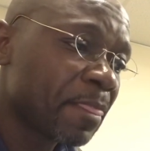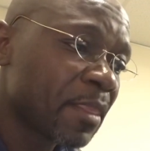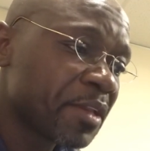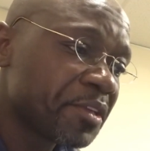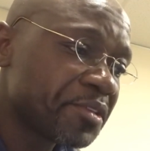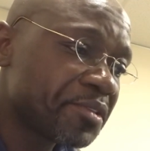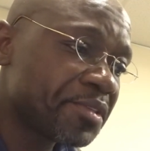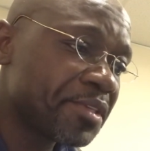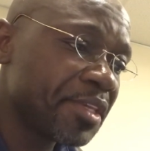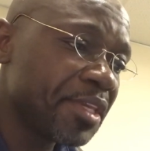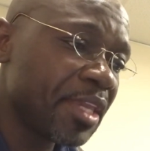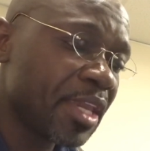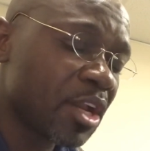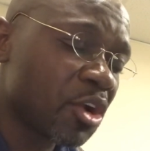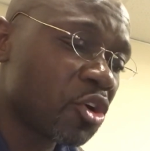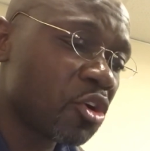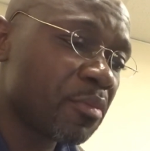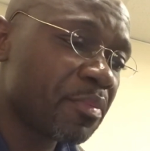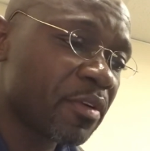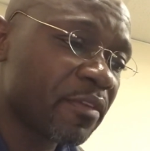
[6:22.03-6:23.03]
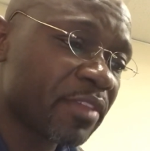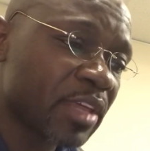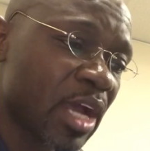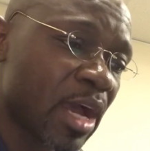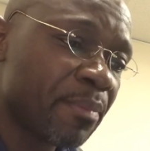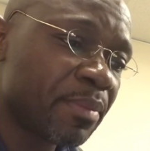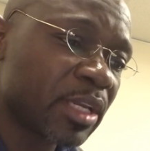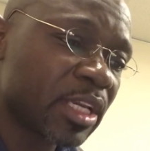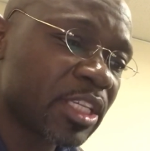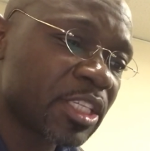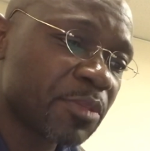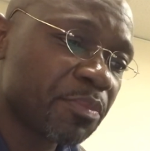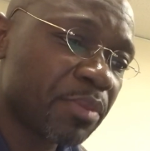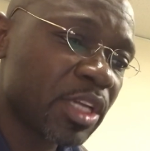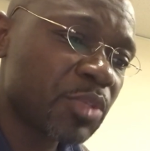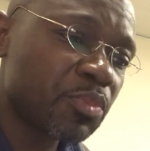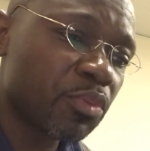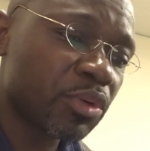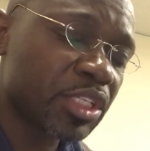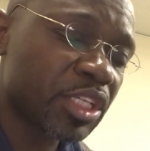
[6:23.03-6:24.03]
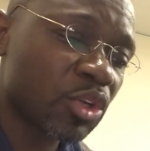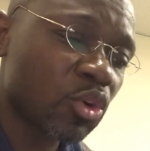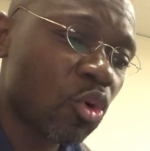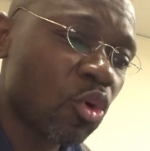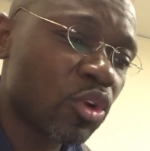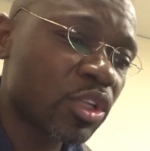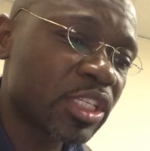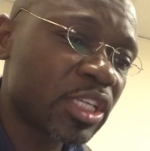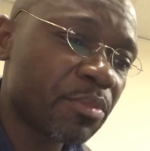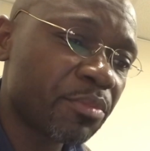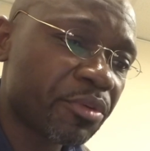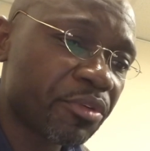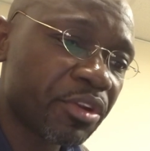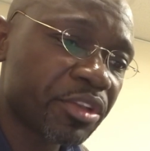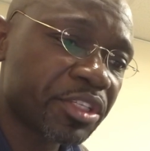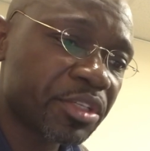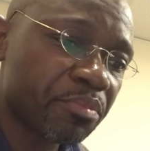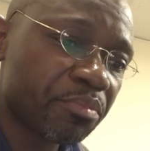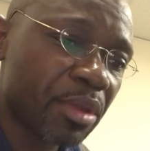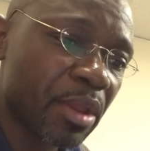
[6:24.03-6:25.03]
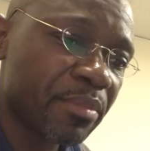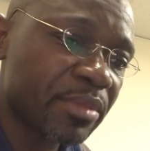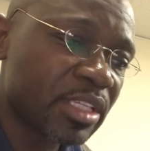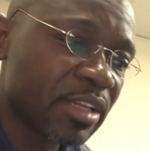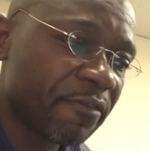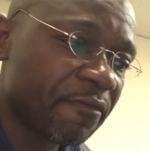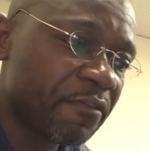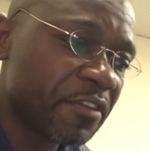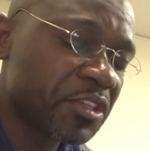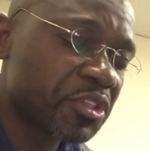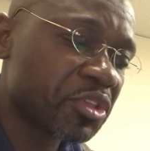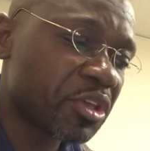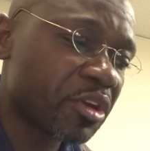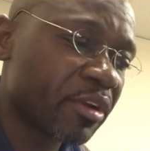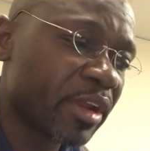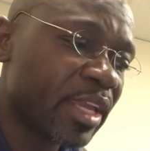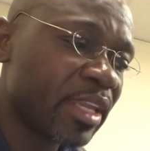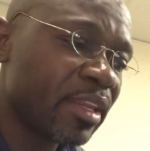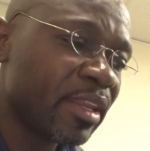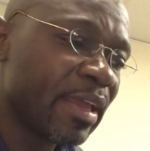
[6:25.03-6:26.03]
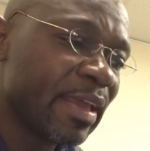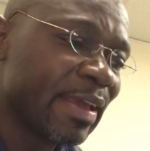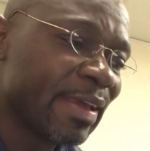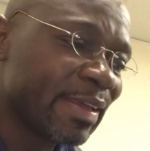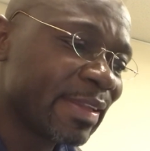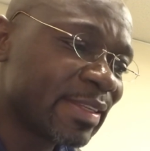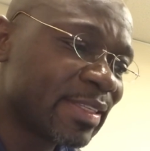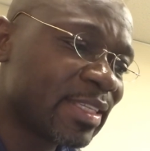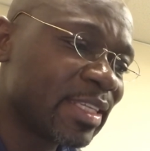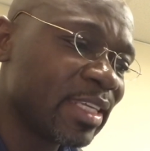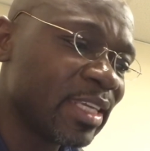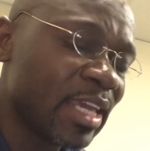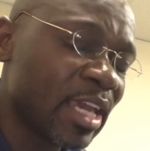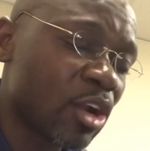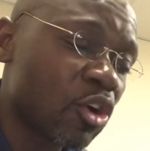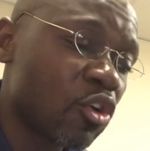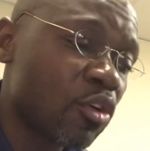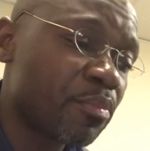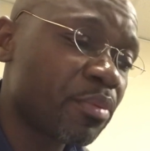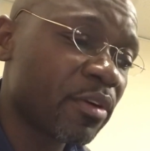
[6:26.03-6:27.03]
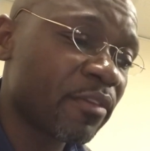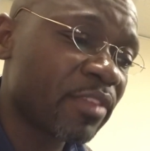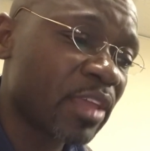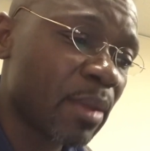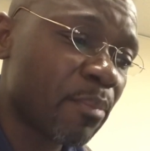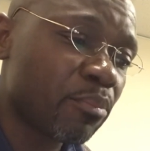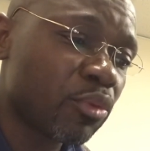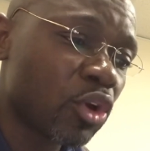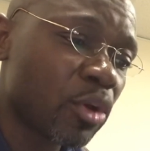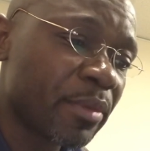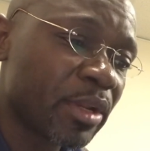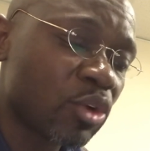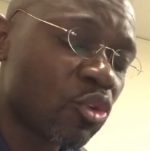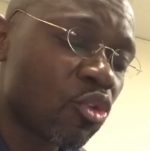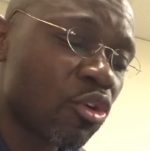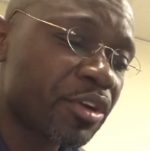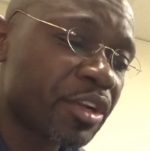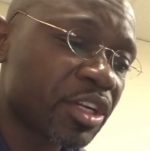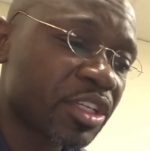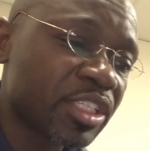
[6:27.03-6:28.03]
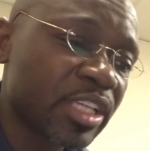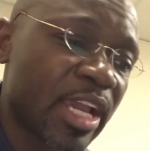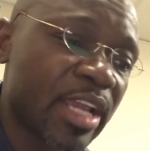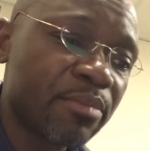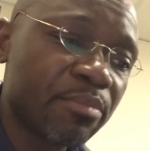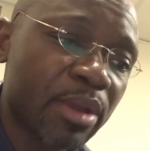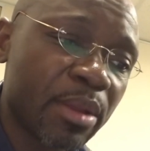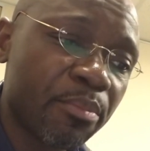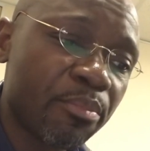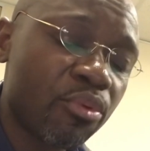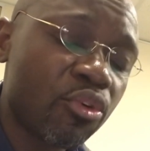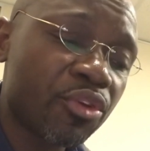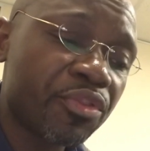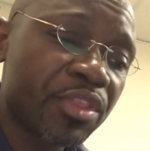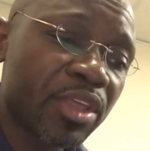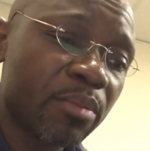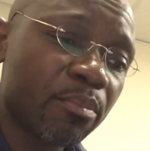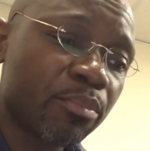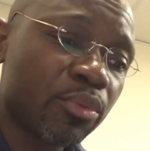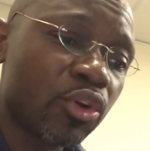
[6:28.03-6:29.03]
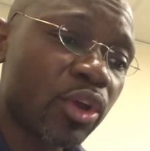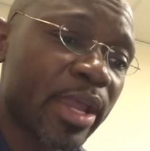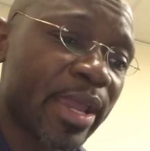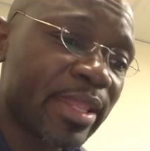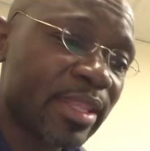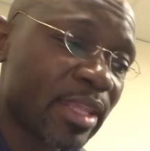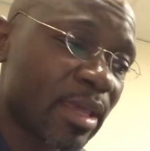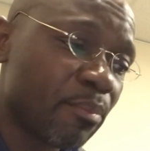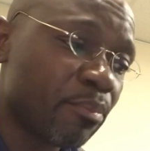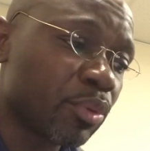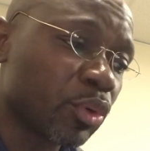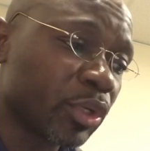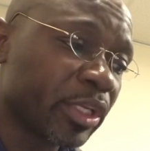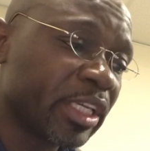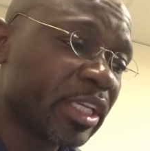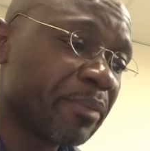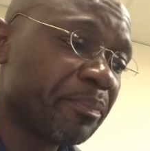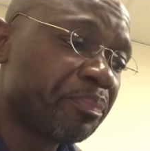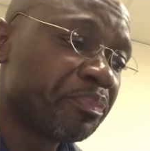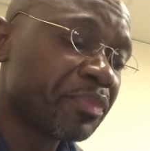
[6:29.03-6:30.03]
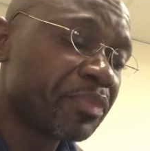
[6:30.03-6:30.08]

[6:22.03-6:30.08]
C, a copy of the applicant's passport and all temporary resident permits affixed therein. D, a copy of the employment contract signed by both the employer and the employee.